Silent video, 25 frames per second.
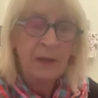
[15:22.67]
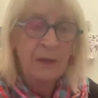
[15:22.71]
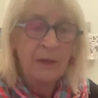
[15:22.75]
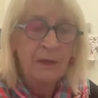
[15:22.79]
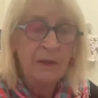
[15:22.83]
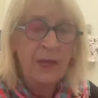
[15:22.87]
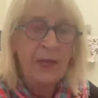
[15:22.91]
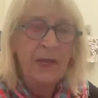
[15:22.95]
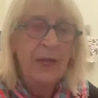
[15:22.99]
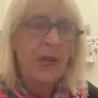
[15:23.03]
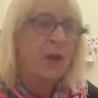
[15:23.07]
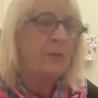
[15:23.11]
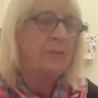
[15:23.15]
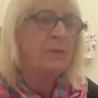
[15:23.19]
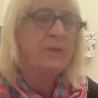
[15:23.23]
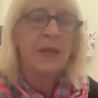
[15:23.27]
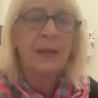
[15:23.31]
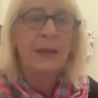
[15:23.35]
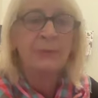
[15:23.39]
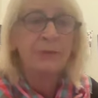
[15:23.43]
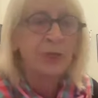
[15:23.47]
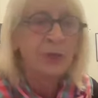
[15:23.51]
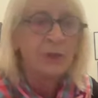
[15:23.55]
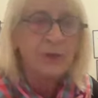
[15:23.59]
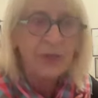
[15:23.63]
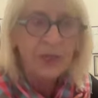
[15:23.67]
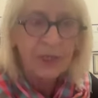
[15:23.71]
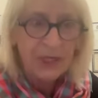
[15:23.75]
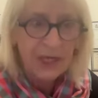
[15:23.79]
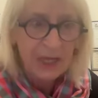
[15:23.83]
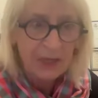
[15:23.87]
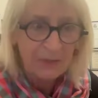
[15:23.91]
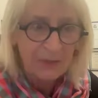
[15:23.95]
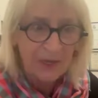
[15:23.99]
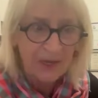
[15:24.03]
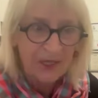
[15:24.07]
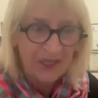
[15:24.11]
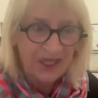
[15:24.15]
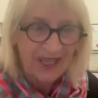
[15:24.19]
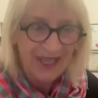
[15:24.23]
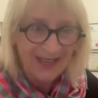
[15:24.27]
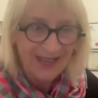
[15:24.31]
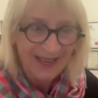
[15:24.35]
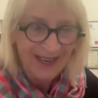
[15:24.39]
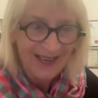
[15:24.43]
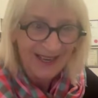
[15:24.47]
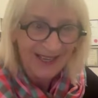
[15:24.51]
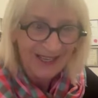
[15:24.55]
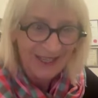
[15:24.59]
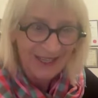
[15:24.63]
they'd opened up two cinemas
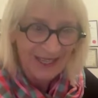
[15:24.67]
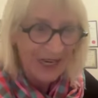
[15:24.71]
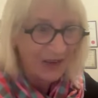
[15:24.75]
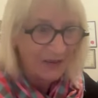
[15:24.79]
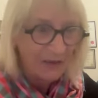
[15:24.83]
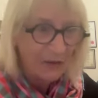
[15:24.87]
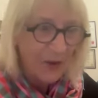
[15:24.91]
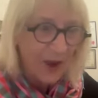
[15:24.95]
instead of